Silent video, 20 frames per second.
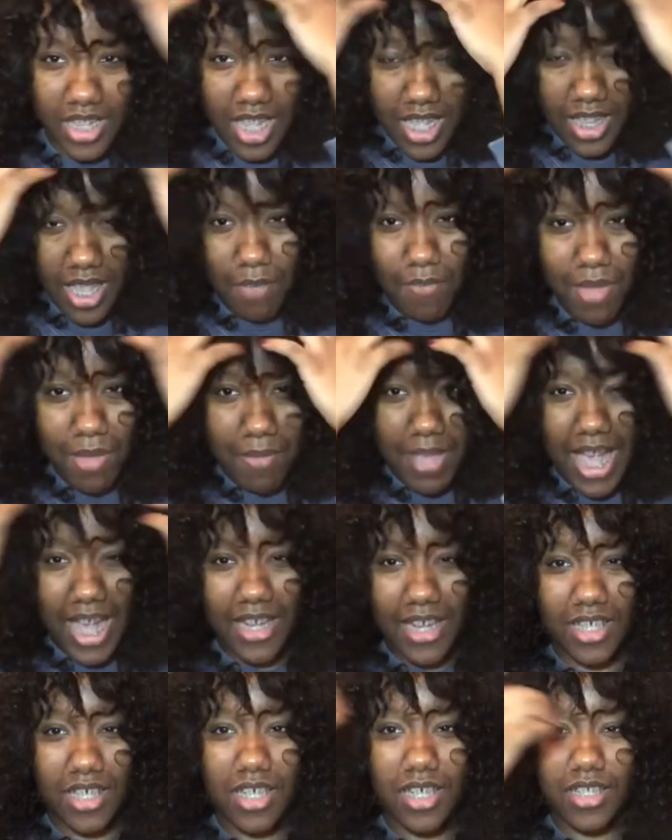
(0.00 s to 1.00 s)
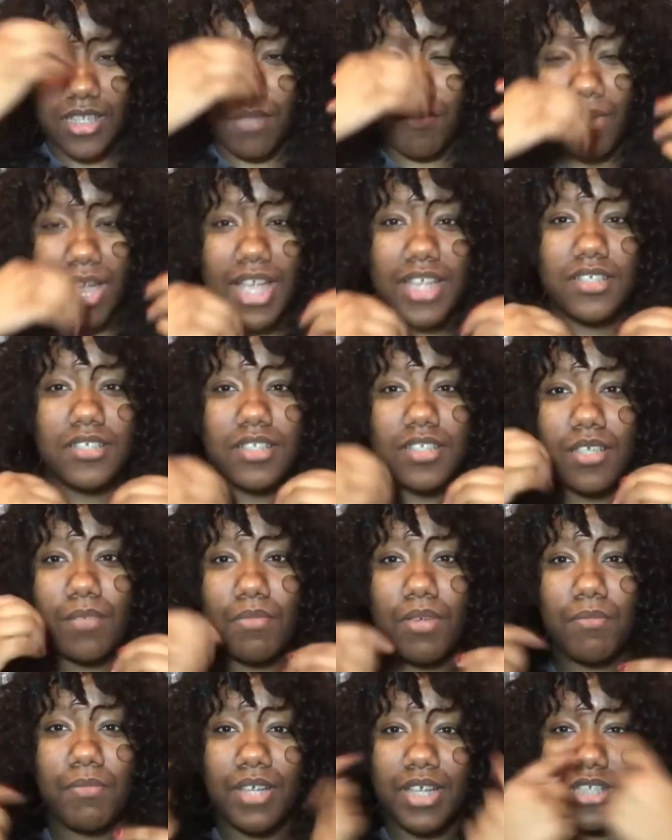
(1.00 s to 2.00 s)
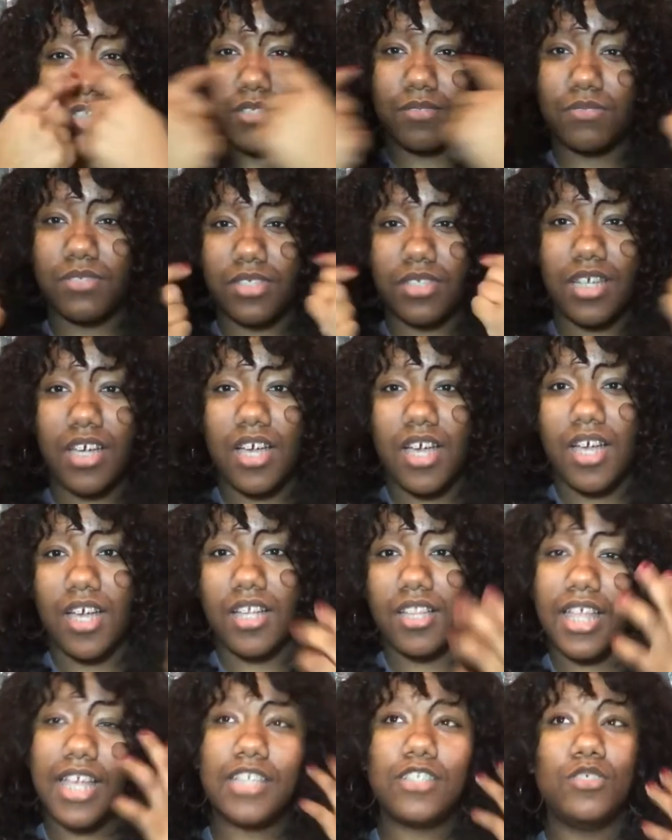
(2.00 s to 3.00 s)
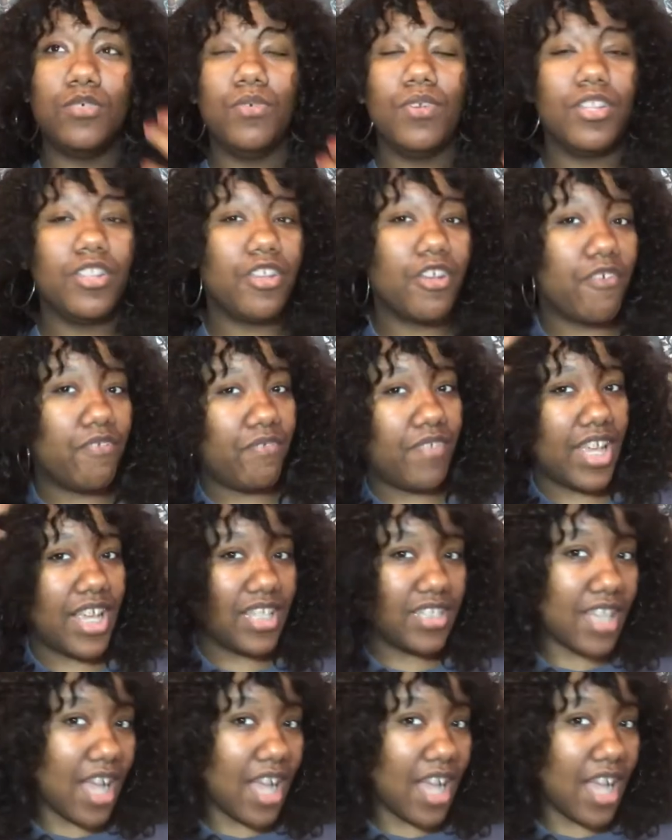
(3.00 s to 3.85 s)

that they maybe had to cut the bangs a little bit because it was like too in their face.